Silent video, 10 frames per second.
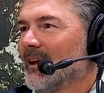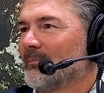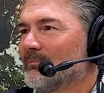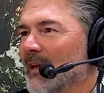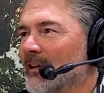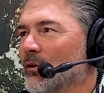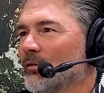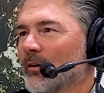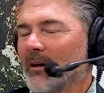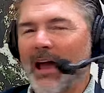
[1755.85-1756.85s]
Yeah. Thank
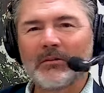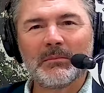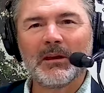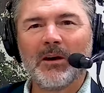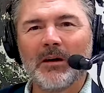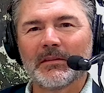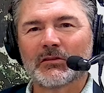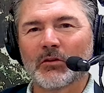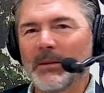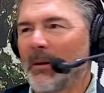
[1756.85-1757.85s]
you for having me on.
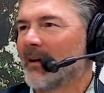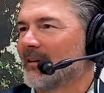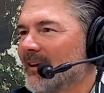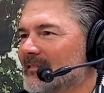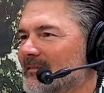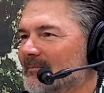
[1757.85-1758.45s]
This is a great podcast.